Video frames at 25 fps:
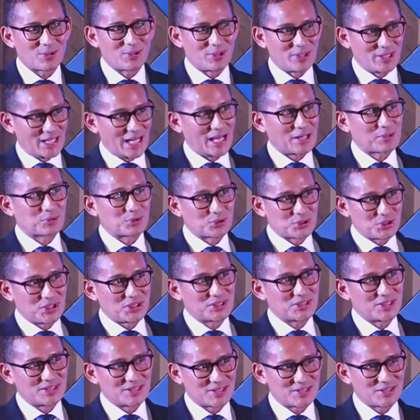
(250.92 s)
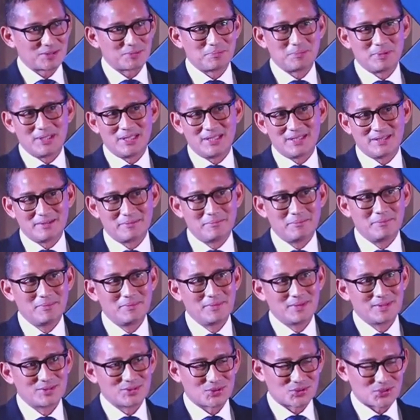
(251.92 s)
or an acquisitions is being
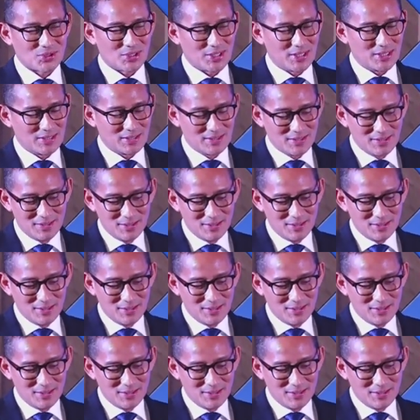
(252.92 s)
start.